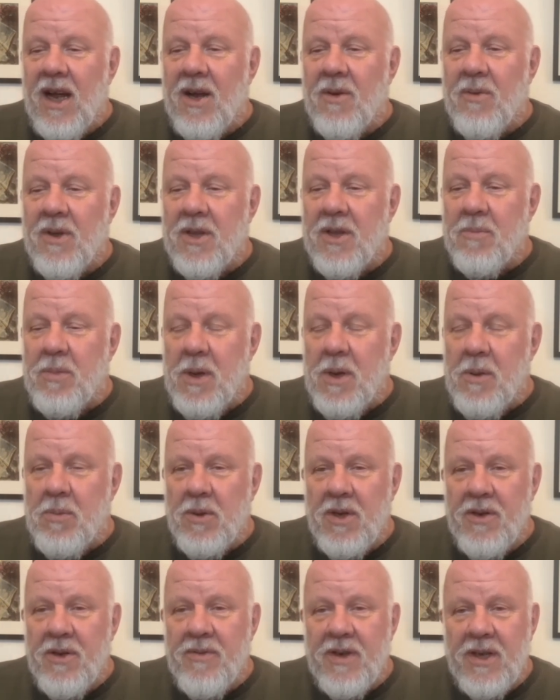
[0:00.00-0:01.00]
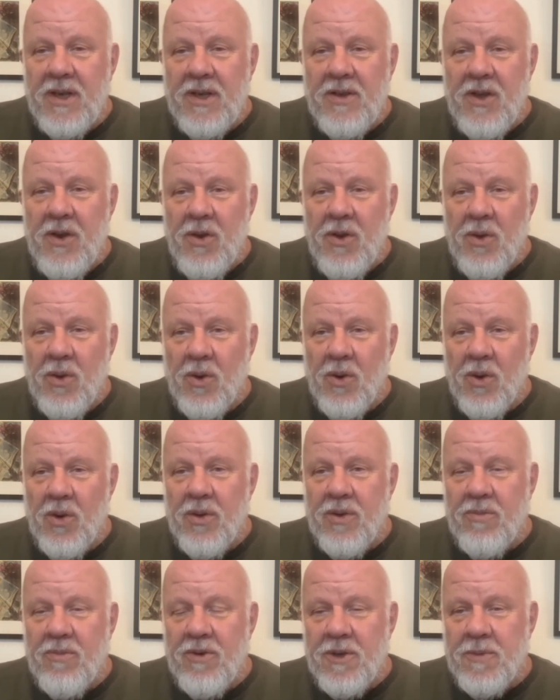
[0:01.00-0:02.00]
whether people living in the
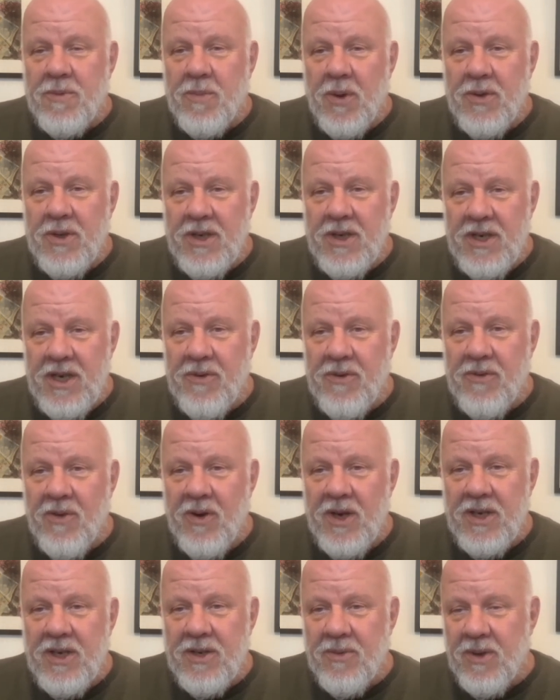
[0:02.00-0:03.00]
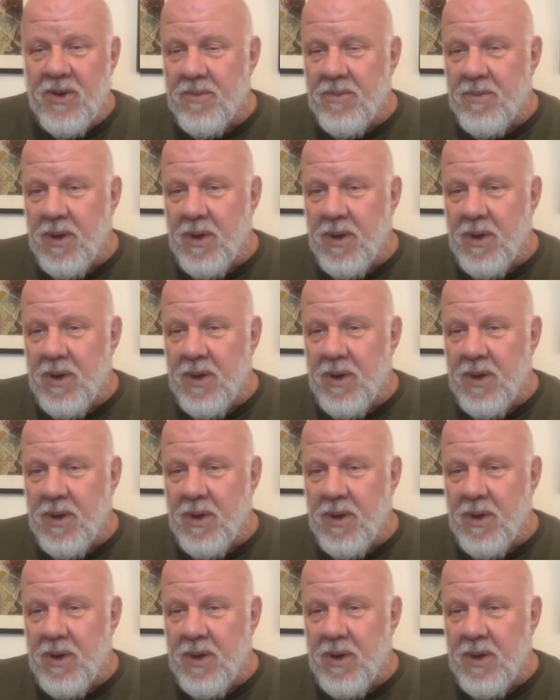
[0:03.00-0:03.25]
north responded differently to whether